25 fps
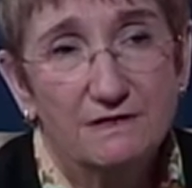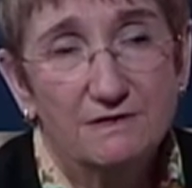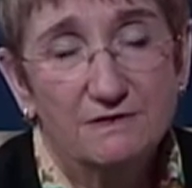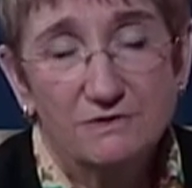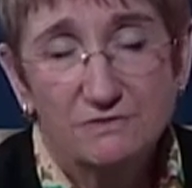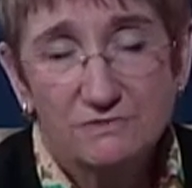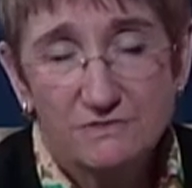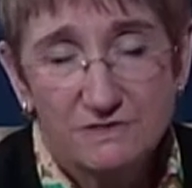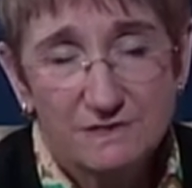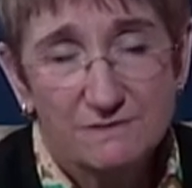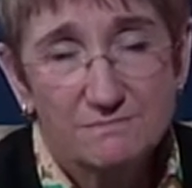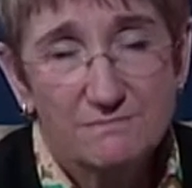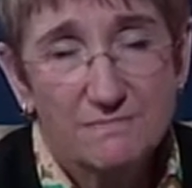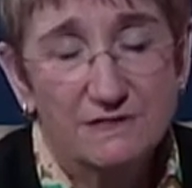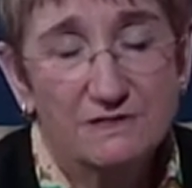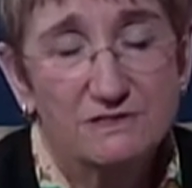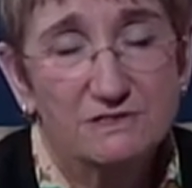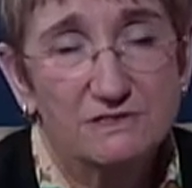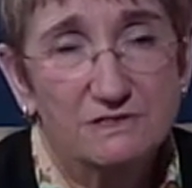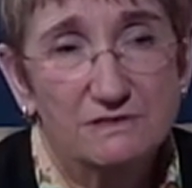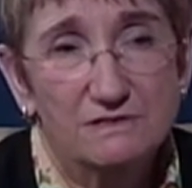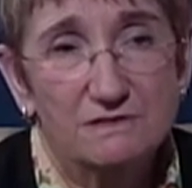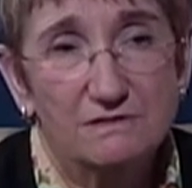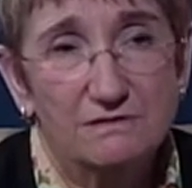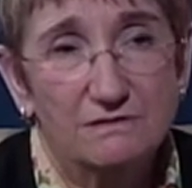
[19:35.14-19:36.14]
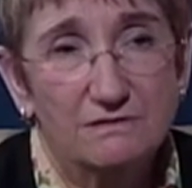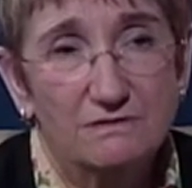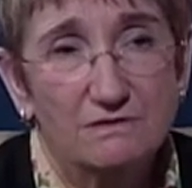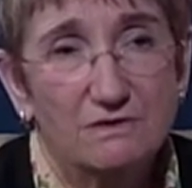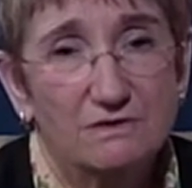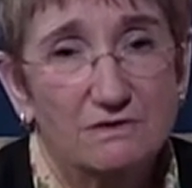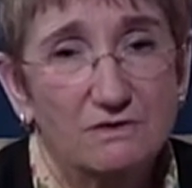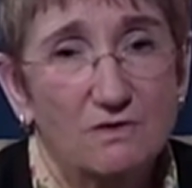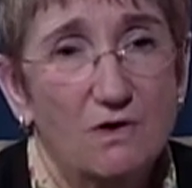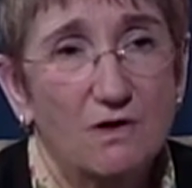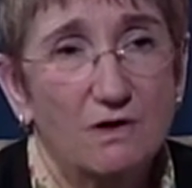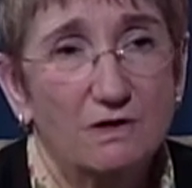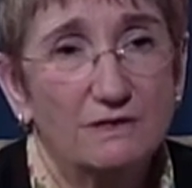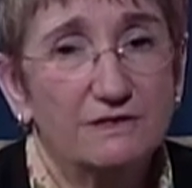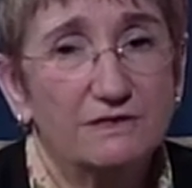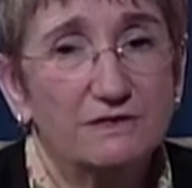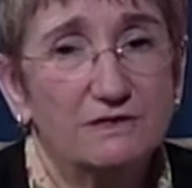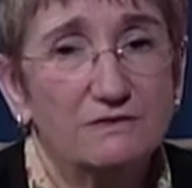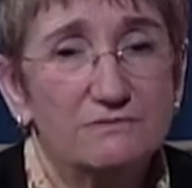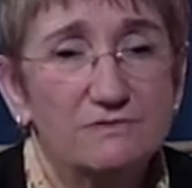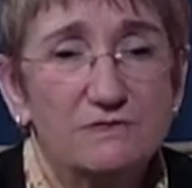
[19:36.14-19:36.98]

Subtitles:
you did mention calling you.